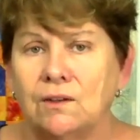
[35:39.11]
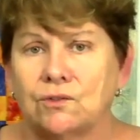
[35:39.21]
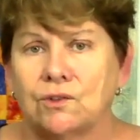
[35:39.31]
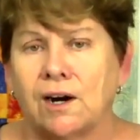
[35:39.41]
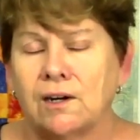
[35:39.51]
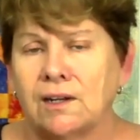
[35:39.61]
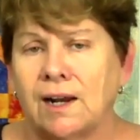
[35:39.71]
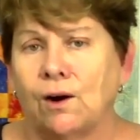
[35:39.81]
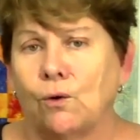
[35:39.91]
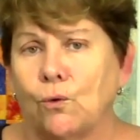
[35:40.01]
Started
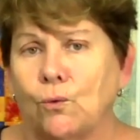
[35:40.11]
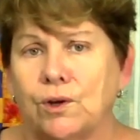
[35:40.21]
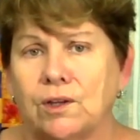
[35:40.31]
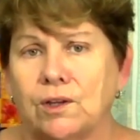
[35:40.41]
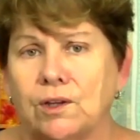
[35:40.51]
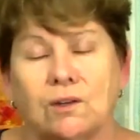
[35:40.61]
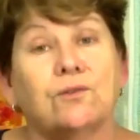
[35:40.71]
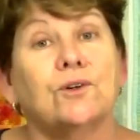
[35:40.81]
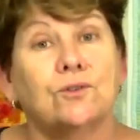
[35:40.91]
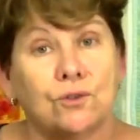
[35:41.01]
out with the
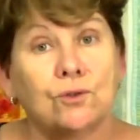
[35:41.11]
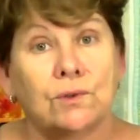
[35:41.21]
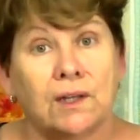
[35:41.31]
first two